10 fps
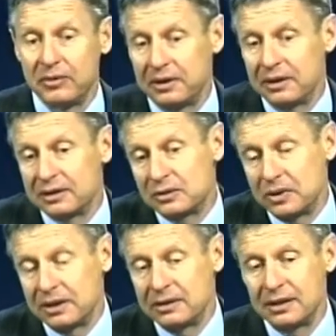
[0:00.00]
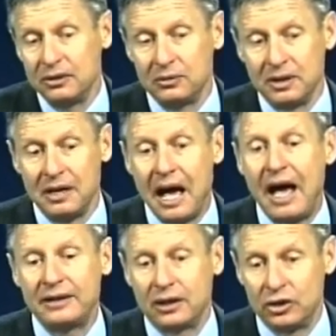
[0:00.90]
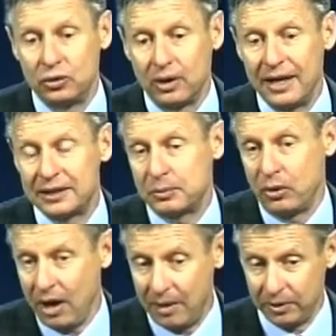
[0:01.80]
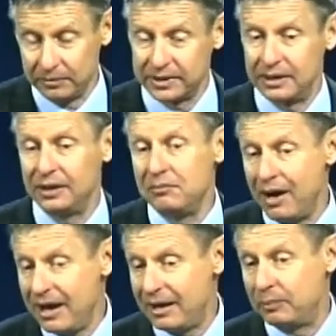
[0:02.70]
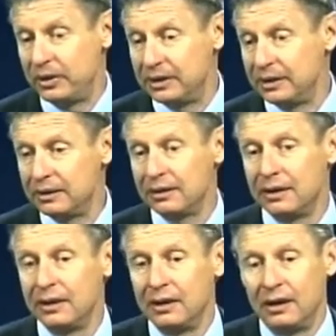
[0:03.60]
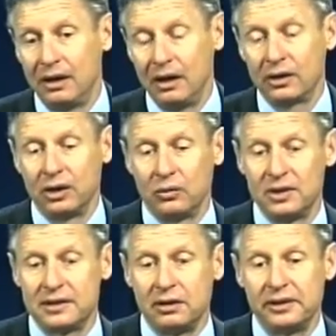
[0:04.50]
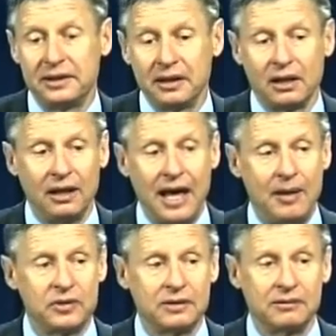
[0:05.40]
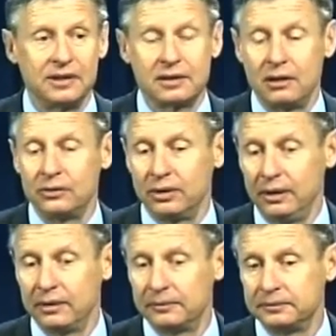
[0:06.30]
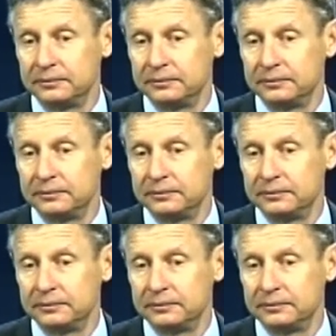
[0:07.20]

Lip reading: things. We continue to not address problems that, in my opinion, are going to result in the collapse of this country.